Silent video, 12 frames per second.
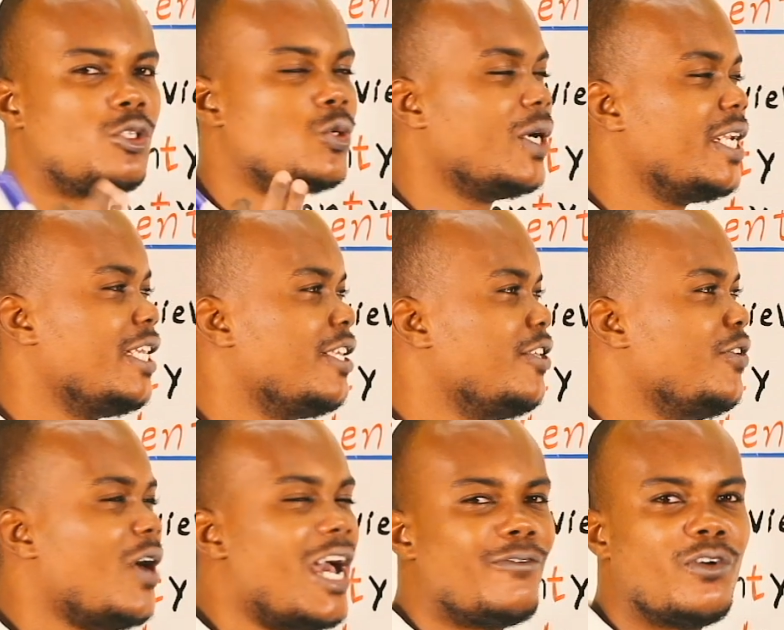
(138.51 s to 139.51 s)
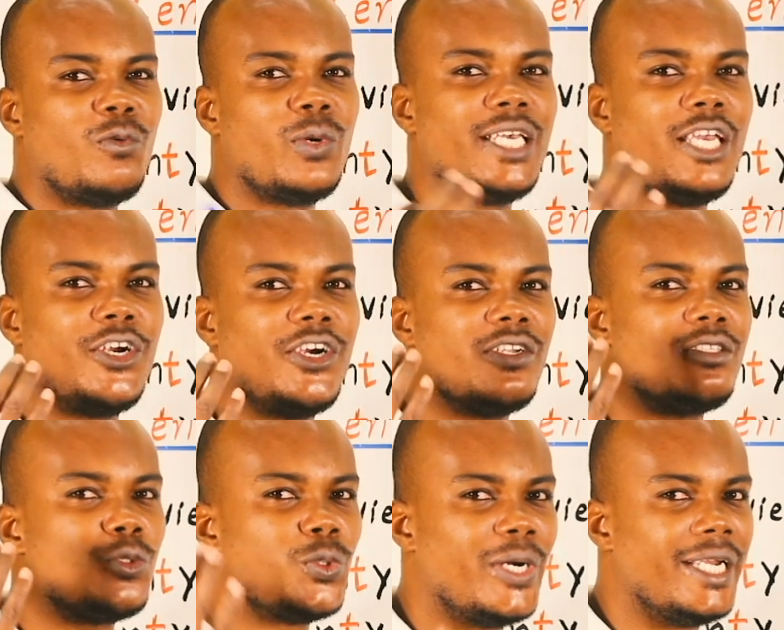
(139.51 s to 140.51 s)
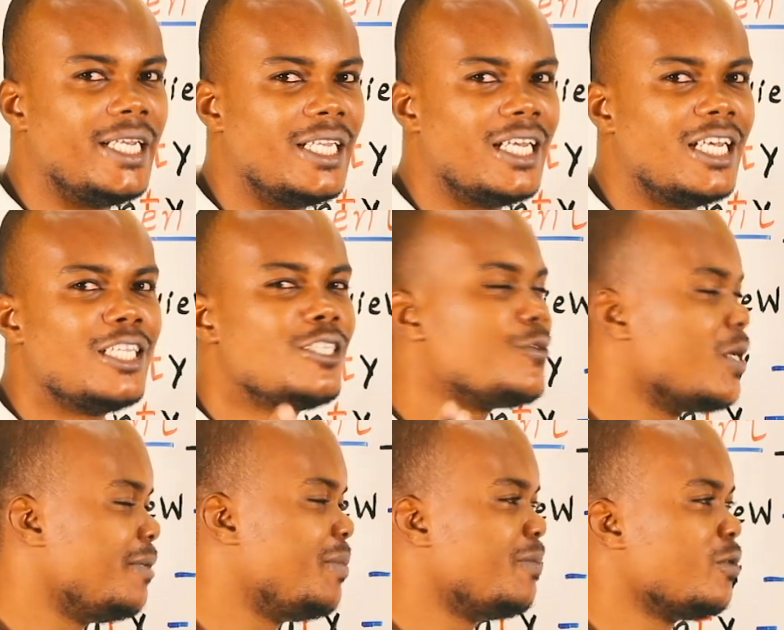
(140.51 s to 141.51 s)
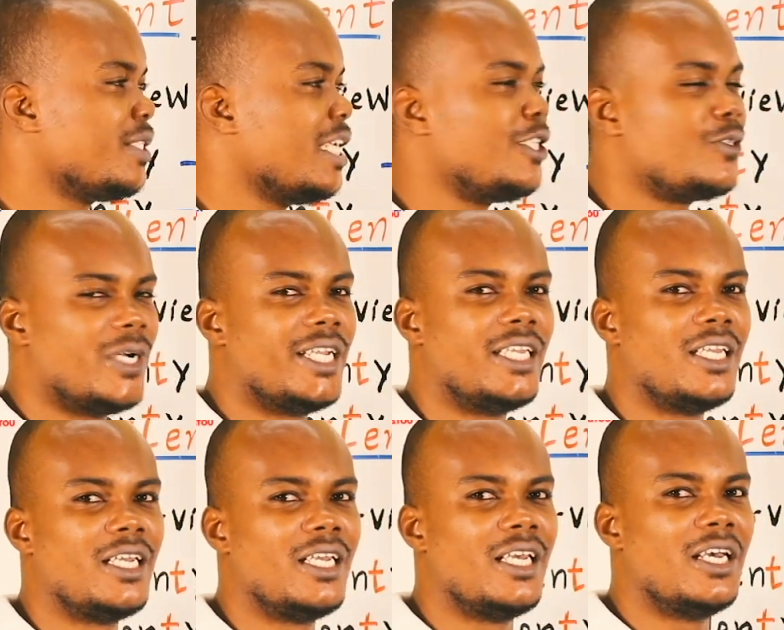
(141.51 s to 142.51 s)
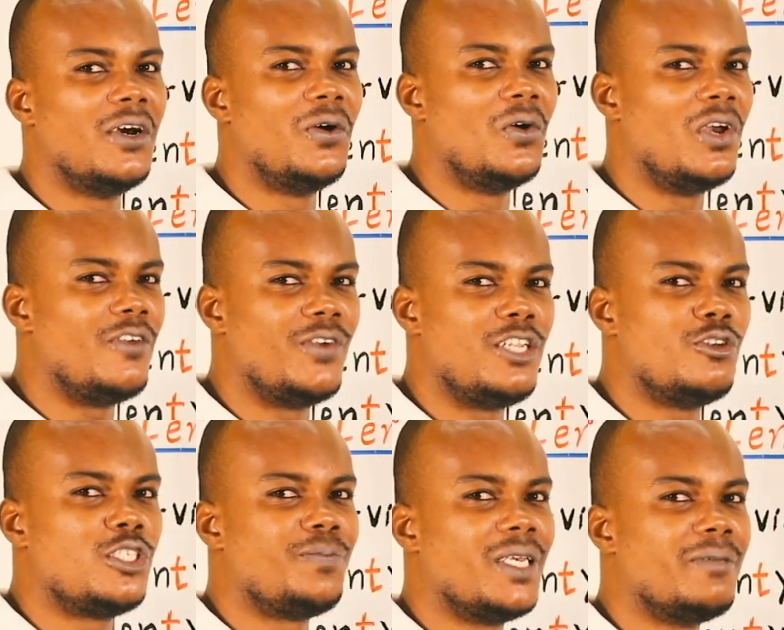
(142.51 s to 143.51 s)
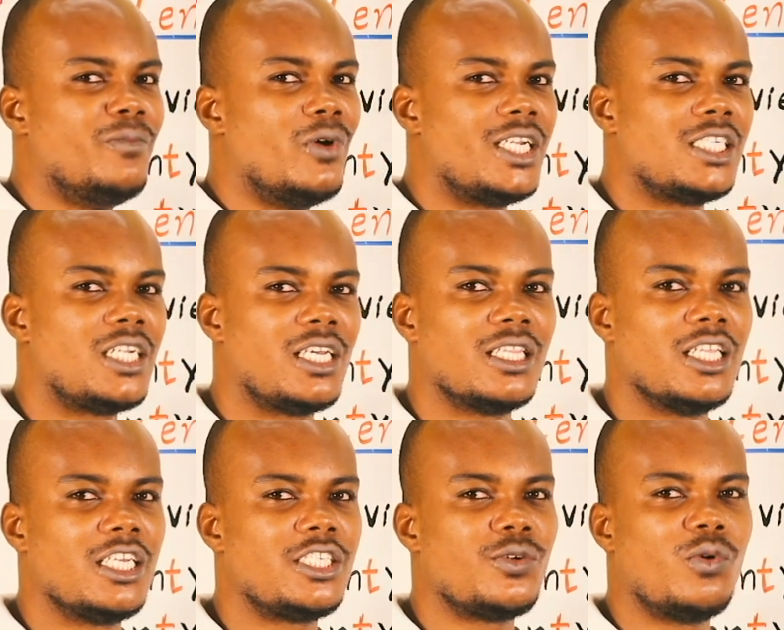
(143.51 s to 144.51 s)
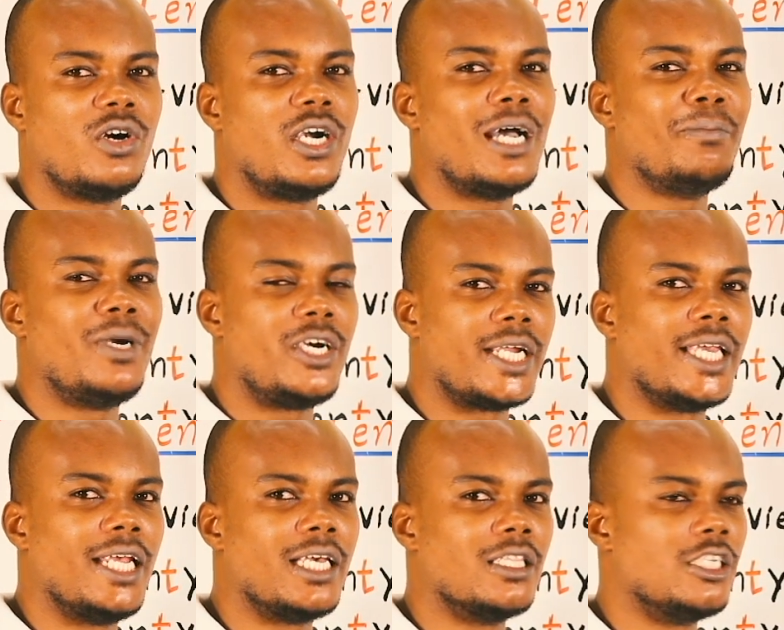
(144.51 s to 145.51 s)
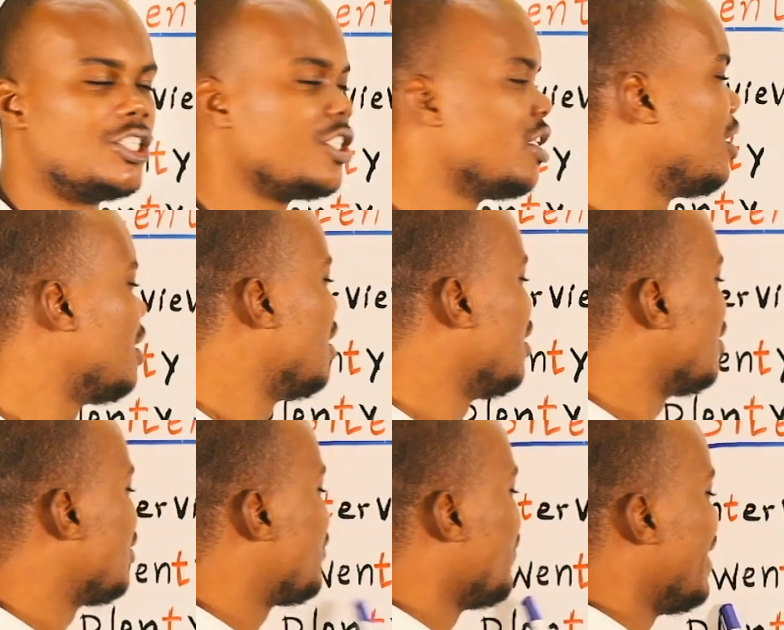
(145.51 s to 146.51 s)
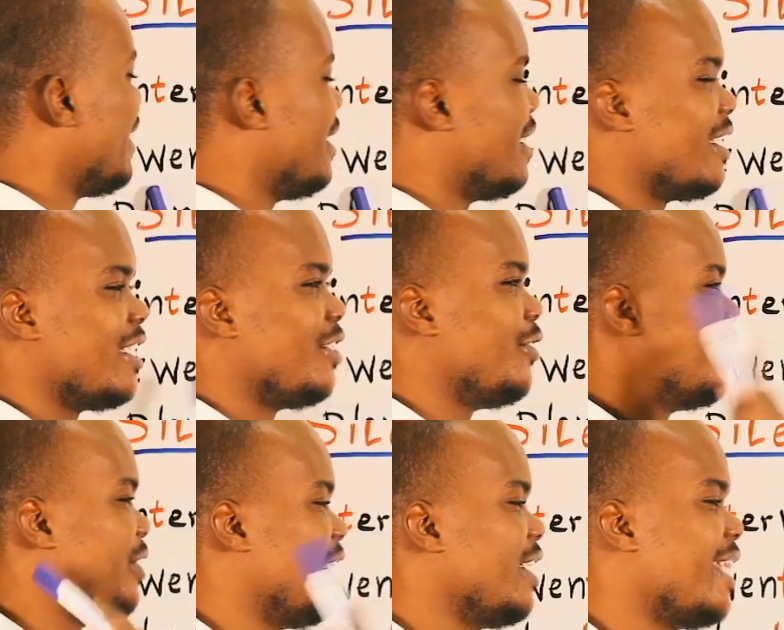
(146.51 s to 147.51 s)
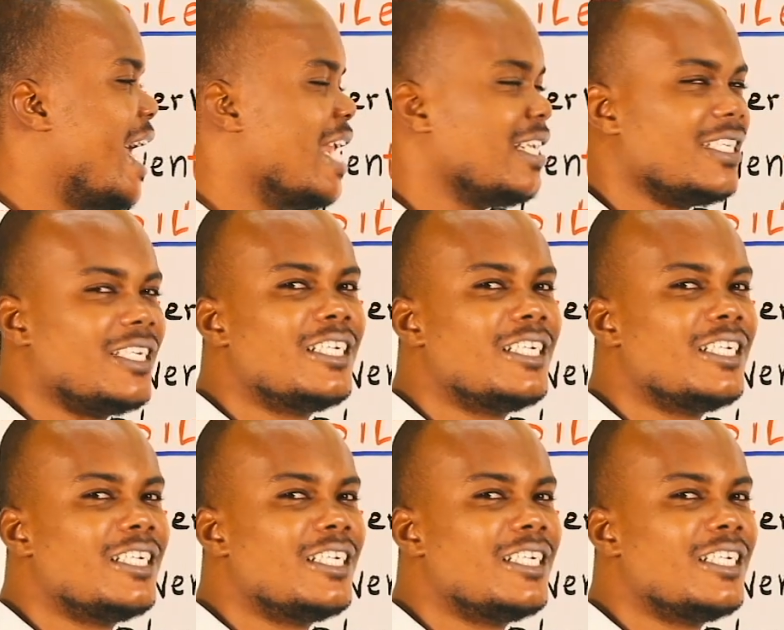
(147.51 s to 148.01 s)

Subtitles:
20. You have already heard 20. 20, people say 20. Even you speak British English or American English. 20, you hear that.